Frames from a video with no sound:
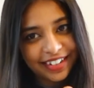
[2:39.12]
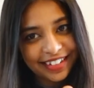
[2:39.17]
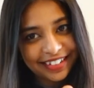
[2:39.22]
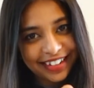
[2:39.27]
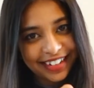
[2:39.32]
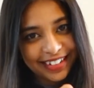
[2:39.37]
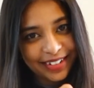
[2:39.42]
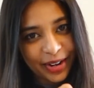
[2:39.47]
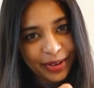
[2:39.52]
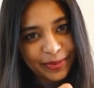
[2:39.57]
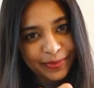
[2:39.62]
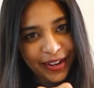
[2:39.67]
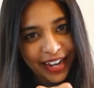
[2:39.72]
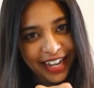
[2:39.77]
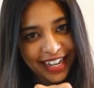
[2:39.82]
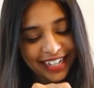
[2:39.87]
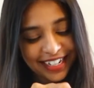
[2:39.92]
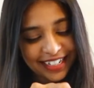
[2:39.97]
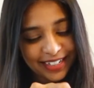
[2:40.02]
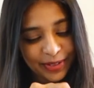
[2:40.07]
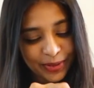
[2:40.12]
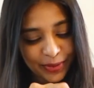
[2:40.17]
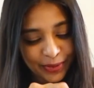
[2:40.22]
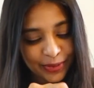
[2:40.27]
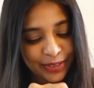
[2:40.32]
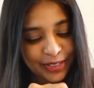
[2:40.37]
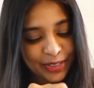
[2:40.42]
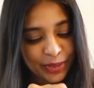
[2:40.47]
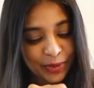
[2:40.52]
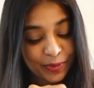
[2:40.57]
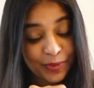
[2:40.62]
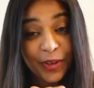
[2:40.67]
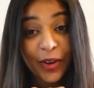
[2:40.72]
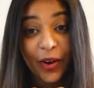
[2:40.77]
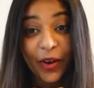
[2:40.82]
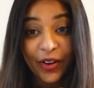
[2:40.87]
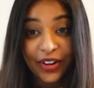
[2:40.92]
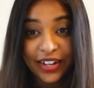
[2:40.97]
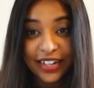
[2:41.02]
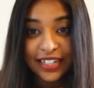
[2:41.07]
regret not buying gold, to be
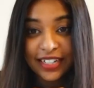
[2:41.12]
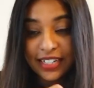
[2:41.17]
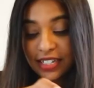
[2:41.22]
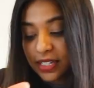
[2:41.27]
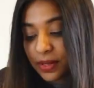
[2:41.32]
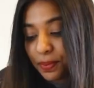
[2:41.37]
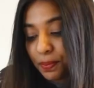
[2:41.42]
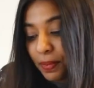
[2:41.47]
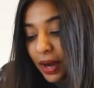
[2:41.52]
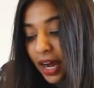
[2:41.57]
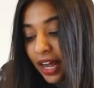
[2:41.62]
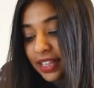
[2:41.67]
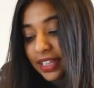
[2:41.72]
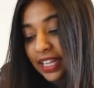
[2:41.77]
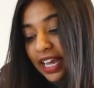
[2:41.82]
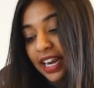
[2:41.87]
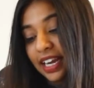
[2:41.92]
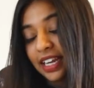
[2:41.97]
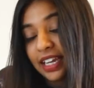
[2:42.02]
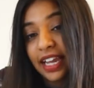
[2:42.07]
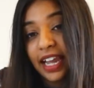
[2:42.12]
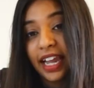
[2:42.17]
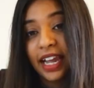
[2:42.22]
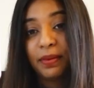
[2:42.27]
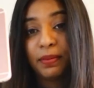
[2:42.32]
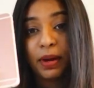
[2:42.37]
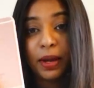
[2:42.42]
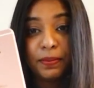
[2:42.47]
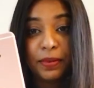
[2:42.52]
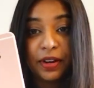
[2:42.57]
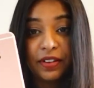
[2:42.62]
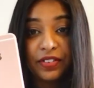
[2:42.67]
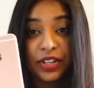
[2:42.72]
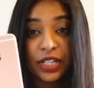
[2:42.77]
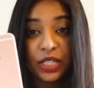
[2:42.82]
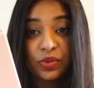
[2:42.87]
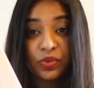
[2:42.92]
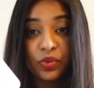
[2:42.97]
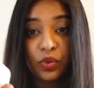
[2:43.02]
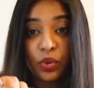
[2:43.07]
honest, but then again my
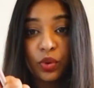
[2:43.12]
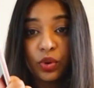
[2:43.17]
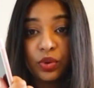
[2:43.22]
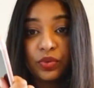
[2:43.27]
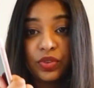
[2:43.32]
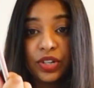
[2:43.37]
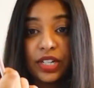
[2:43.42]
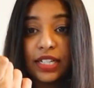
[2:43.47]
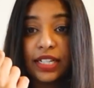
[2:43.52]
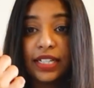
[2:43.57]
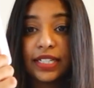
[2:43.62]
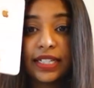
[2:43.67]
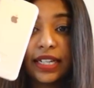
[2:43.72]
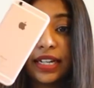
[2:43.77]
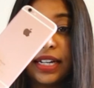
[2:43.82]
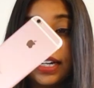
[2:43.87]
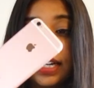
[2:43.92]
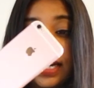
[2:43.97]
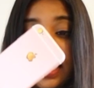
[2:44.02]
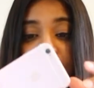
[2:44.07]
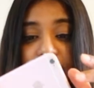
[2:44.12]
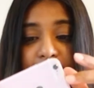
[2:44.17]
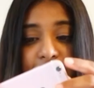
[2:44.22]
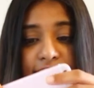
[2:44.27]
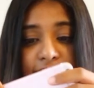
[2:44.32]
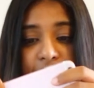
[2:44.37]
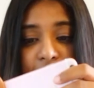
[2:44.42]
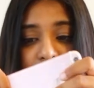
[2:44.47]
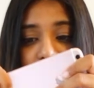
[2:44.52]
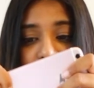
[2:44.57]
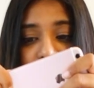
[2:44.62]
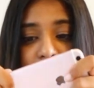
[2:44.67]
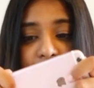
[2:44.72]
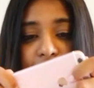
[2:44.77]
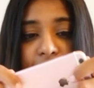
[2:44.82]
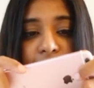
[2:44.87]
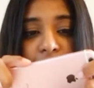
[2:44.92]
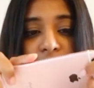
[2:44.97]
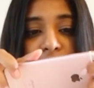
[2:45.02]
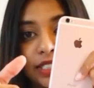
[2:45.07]
previous phone was light
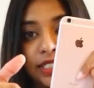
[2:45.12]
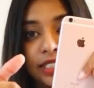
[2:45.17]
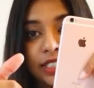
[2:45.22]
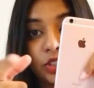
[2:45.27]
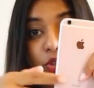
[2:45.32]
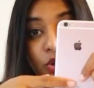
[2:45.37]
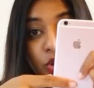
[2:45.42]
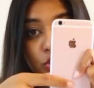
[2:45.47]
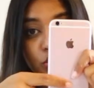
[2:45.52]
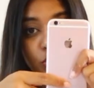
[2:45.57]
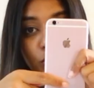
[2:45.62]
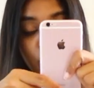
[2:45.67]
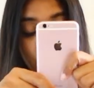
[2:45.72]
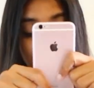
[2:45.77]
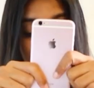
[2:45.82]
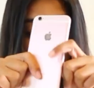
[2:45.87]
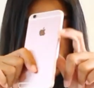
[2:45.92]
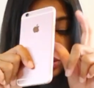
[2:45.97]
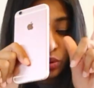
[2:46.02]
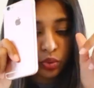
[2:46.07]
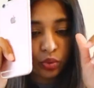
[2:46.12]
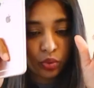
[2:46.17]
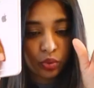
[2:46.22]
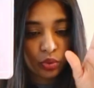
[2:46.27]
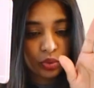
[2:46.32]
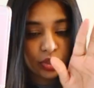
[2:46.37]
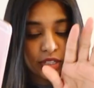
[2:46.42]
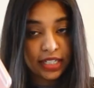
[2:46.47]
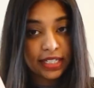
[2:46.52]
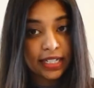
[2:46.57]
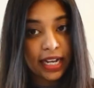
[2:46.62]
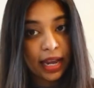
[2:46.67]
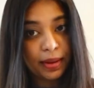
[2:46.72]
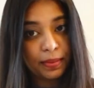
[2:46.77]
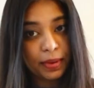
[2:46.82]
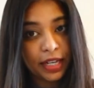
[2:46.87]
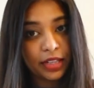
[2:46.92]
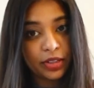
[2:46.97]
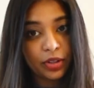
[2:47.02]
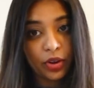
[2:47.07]
color, rose gold, so this time
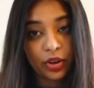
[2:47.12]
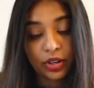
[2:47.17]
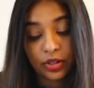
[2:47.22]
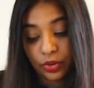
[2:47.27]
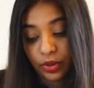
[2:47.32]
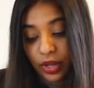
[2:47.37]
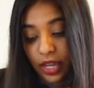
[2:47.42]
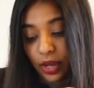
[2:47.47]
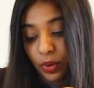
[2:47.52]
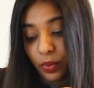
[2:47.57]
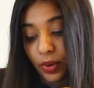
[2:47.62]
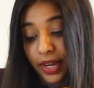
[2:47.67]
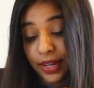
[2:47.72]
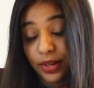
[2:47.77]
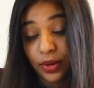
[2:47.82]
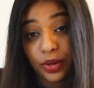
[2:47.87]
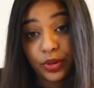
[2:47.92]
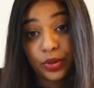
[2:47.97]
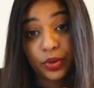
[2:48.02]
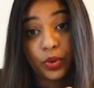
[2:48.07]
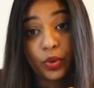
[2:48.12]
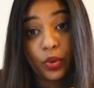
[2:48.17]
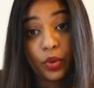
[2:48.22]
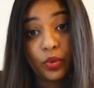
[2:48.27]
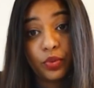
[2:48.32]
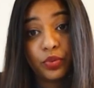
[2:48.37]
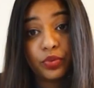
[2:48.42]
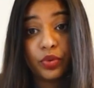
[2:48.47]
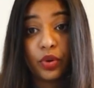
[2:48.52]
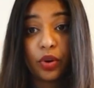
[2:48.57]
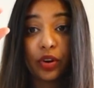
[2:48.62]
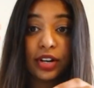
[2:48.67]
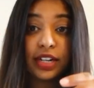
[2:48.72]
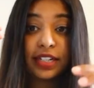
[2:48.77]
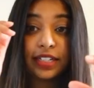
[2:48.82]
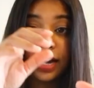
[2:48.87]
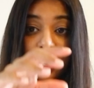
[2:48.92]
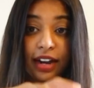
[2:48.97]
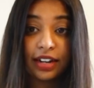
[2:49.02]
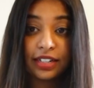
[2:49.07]
I thought, okay, why not go for a
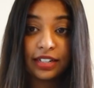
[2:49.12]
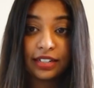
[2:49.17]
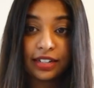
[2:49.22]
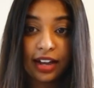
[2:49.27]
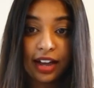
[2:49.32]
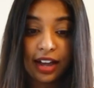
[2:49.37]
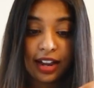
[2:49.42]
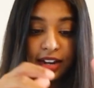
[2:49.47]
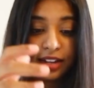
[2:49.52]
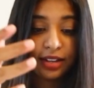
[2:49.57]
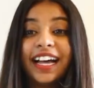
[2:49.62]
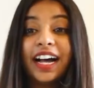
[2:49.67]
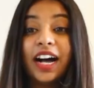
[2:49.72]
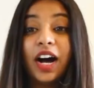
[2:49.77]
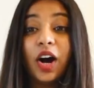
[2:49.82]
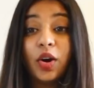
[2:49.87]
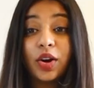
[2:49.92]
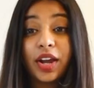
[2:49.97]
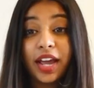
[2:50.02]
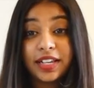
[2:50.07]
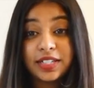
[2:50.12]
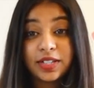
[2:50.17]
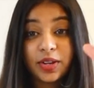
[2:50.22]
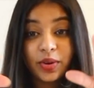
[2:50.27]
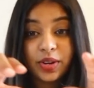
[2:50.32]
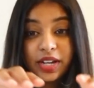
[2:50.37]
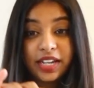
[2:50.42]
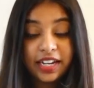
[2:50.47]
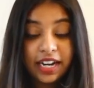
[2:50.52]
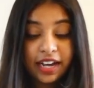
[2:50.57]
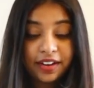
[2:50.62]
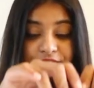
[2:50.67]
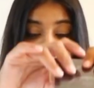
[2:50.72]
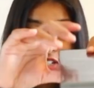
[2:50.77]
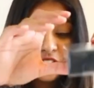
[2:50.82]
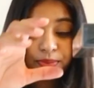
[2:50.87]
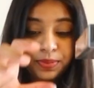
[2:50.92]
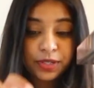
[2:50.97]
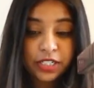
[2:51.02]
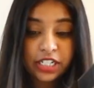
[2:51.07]
darker color. Okay, so enough
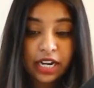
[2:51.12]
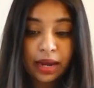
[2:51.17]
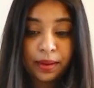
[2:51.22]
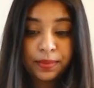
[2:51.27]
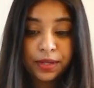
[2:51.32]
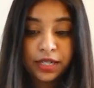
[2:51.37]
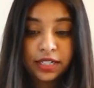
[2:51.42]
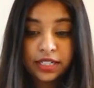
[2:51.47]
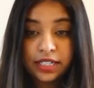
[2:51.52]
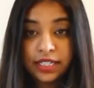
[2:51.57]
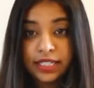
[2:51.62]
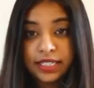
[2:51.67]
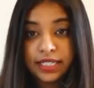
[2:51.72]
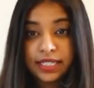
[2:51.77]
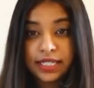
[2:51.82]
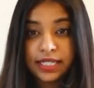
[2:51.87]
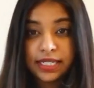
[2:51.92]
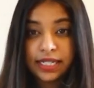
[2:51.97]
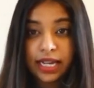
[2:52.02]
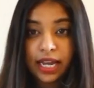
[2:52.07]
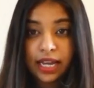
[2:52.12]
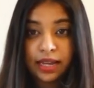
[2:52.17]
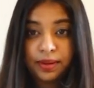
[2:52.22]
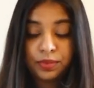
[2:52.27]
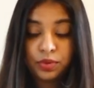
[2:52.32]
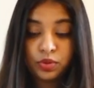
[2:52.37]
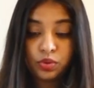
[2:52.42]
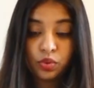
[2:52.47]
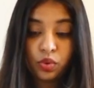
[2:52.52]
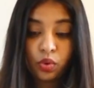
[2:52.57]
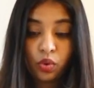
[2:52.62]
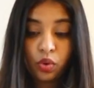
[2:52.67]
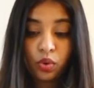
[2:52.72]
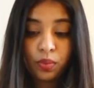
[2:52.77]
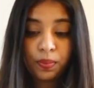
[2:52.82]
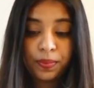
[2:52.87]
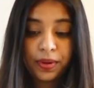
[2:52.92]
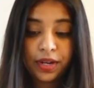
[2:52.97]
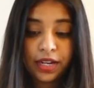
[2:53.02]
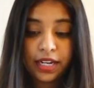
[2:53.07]
jibber jabber, it's time to
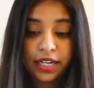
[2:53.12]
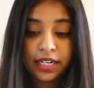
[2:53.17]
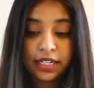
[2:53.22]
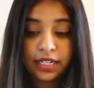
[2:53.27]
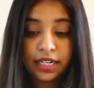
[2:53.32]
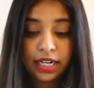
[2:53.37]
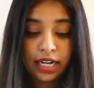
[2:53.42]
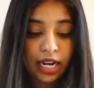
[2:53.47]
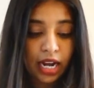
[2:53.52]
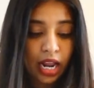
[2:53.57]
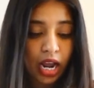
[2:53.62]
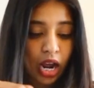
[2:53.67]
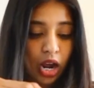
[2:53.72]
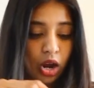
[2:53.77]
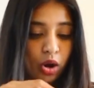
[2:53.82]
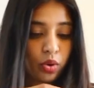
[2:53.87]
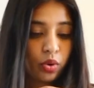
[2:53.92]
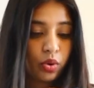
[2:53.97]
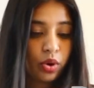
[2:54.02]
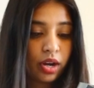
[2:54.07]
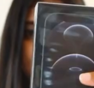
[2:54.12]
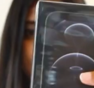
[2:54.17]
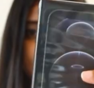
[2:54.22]
open it now.